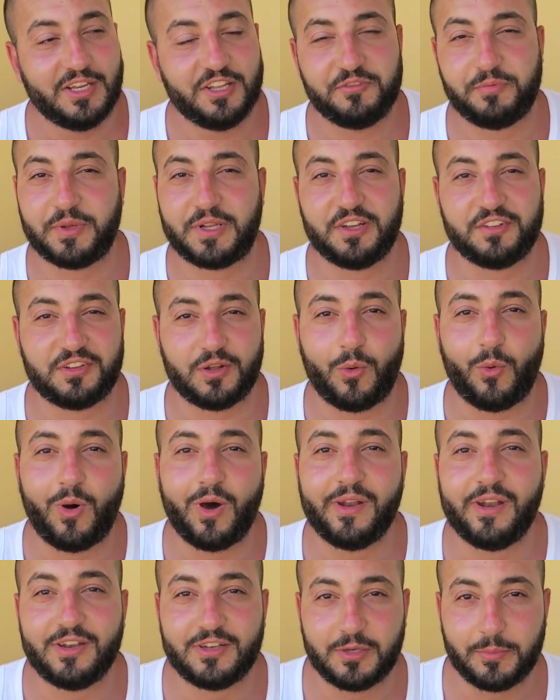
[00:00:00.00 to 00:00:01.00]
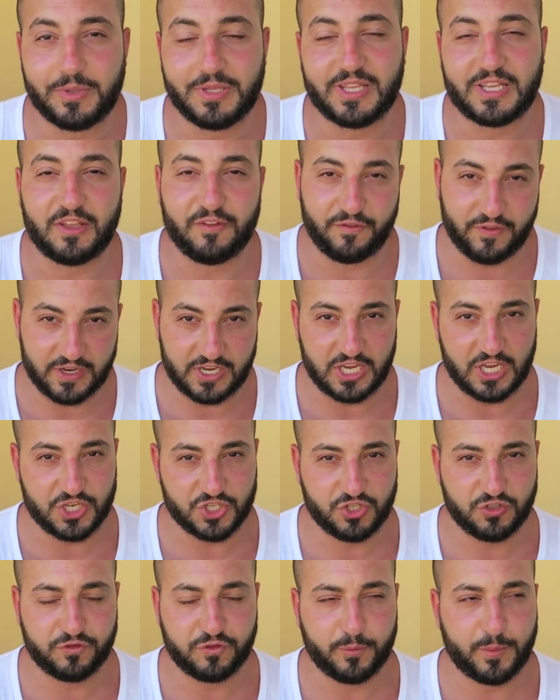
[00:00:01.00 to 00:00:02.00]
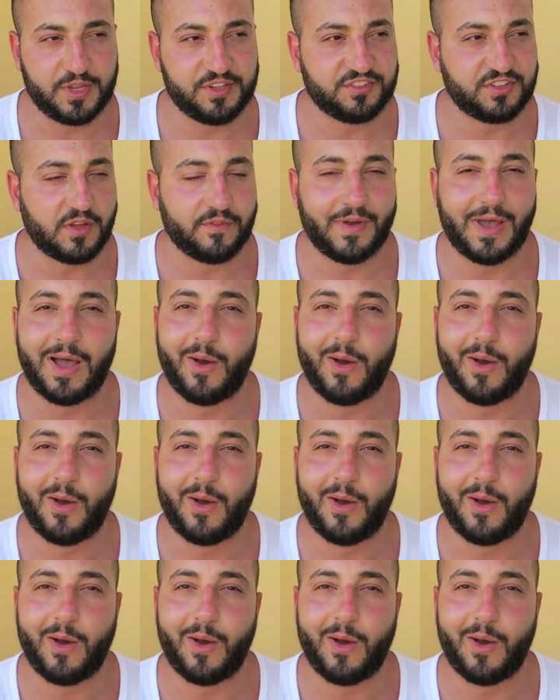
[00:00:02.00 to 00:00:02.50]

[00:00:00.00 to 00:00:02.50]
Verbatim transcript: is because I wanted it to be like a vacation for myself.